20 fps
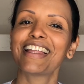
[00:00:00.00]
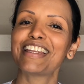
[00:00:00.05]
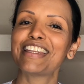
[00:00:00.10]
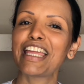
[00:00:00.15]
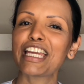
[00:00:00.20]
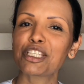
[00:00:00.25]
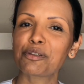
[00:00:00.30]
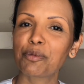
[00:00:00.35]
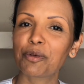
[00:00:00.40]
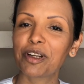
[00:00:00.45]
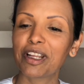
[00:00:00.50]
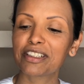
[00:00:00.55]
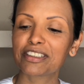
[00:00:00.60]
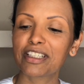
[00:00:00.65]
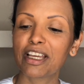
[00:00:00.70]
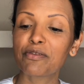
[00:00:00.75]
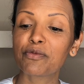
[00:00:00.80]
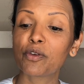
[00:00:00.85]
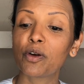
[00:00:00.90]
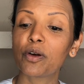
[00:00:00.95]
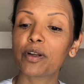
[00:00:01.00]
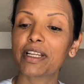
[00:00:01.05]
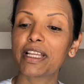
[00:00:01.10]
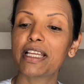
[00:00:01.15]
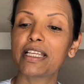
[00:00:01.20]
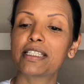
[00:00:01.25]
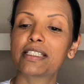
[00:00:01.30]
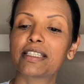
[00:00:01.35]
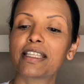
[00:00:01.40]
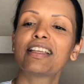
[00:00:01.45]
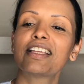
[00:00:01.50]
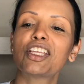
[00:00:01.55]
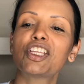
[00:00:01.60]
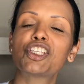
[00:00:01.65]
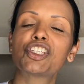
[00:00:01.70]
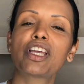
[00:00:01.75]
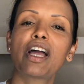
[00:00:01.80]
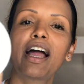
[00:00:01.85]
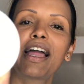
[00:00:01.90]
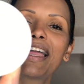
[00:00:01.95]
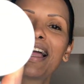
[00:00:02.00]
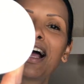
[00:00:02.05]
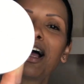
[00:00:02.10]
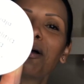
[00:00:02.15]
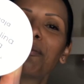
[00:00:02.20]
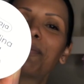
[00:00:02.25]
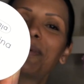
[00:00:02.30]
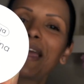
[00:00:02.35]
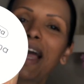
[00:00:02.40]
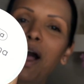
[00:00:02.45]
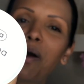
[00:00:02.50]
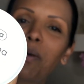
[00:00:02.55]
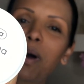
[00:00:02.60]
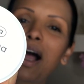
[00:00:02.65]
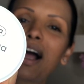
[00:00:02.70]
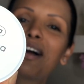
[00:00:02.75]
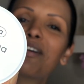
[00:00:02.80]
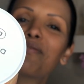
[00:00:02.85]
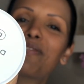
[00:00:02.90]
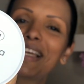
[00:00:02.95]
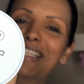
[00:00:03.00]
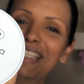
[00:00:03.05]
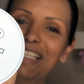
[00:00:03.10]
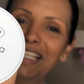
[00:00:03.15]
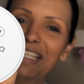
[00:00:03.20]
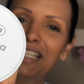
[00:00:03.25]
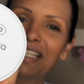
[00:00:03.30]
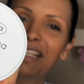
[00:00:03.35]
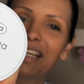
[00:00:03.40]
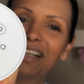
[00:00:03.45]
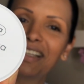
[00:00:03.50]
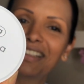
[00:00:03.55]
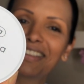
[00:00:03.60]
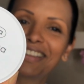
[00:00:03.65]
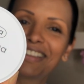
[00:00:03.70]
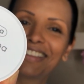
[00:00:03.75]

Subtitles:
Next product I've got is Ziaja Biała Vazelina.